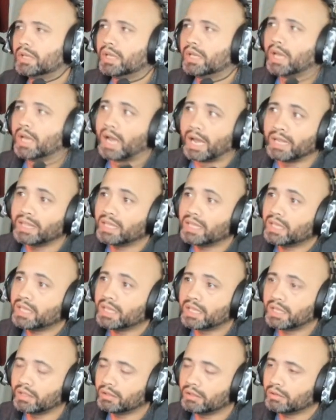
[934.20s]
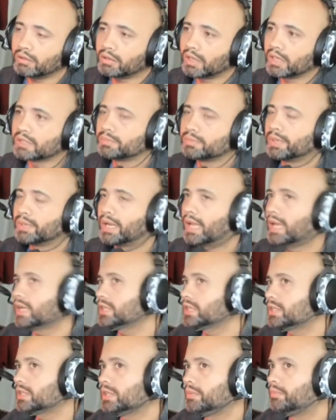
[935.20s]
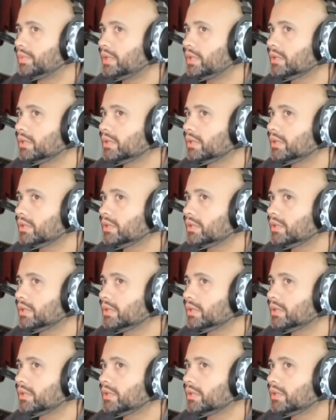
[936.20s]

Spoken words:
I think a healer class might actually be a